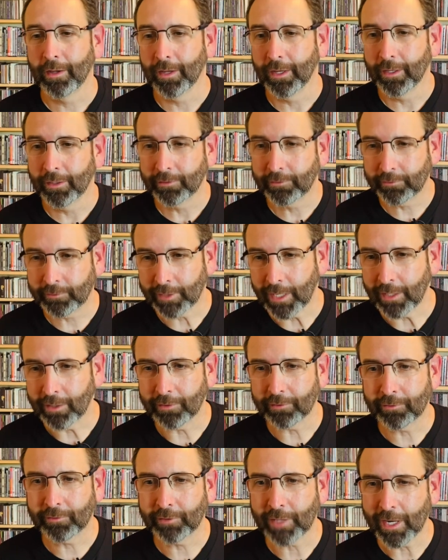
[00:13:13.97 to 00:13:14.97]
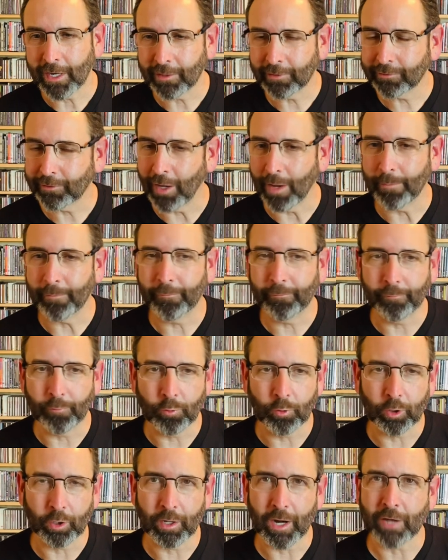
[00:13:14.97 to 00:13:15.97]
Set, set us up
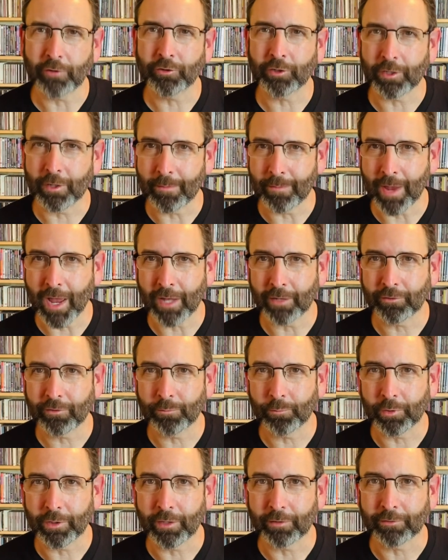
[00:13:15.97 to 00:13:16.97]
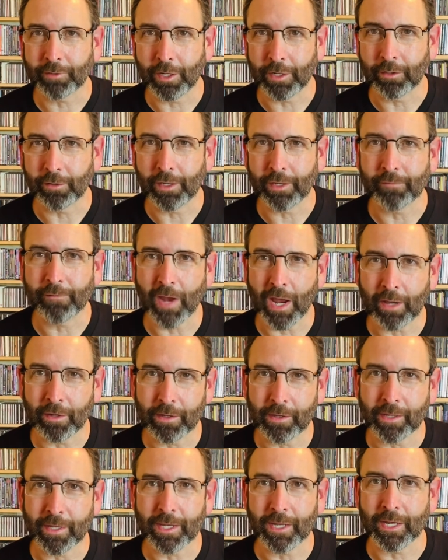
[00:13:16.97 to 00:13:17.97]
for, as you can imagine, with a title like Valley
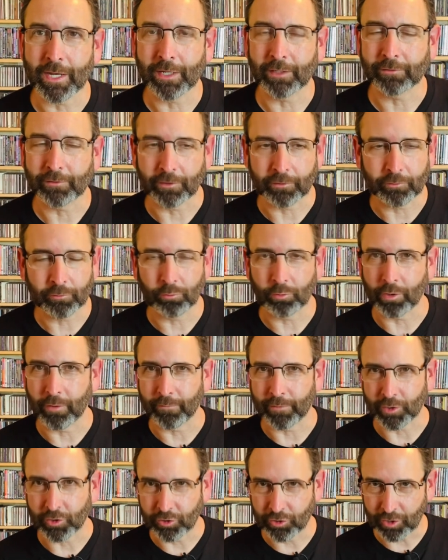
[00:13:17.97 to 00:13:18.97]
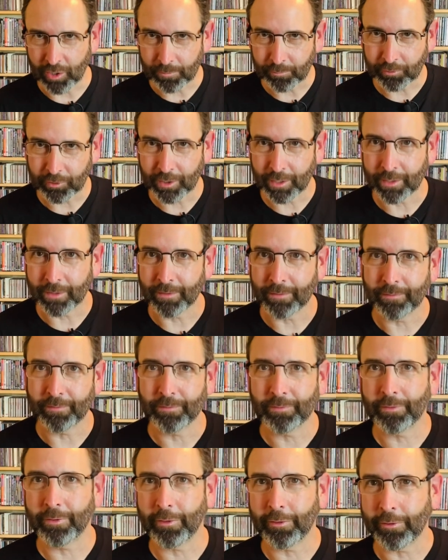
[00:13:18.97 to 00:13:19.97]
of the Kings, this sort of
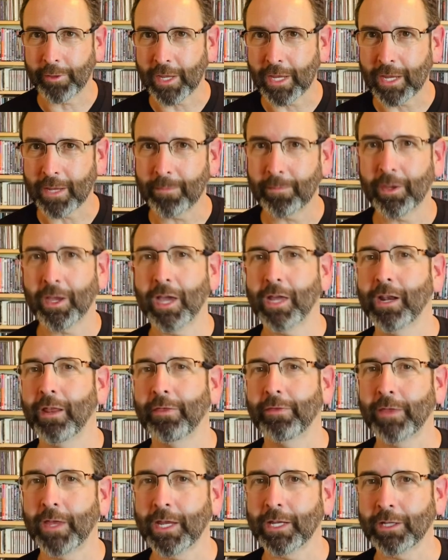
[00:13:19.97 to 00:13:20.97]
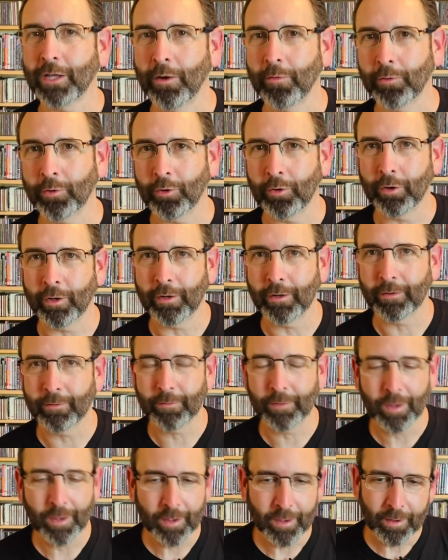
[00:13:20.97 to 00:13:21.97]
Egyptian theme kind of thing going on.
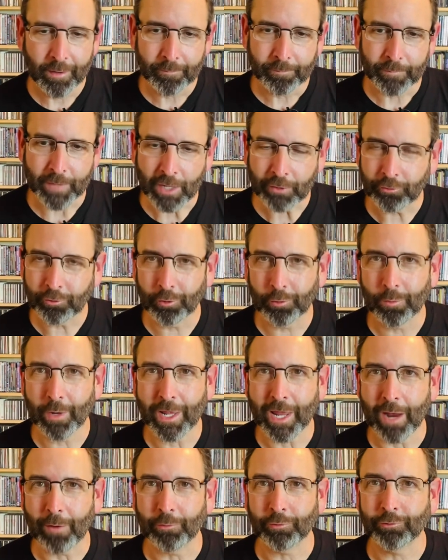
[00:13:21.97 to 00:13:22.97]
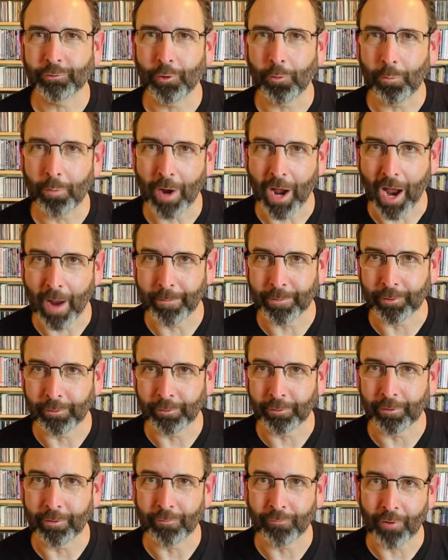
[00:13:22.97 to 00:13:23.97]
Not sure why that was so
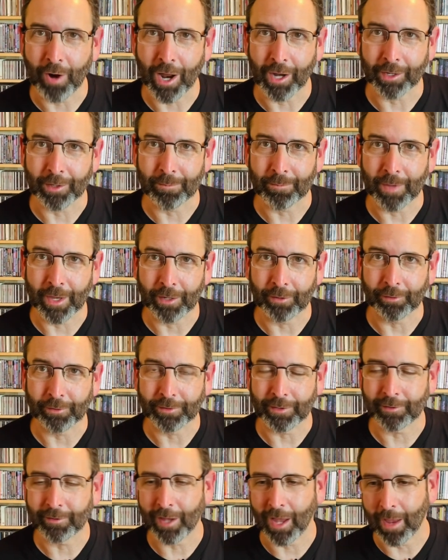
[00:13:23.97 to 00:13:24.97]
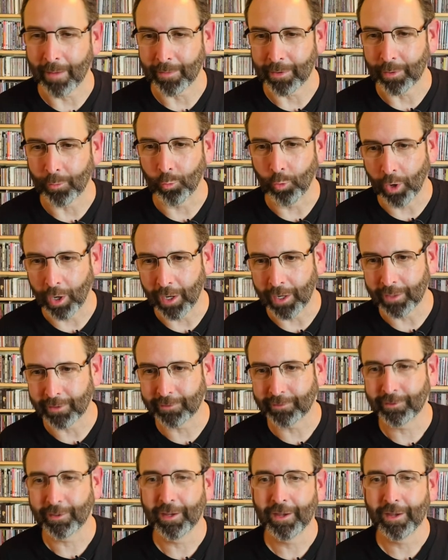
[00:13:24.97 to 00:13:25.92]
popular in rock and metal at the time, but it was.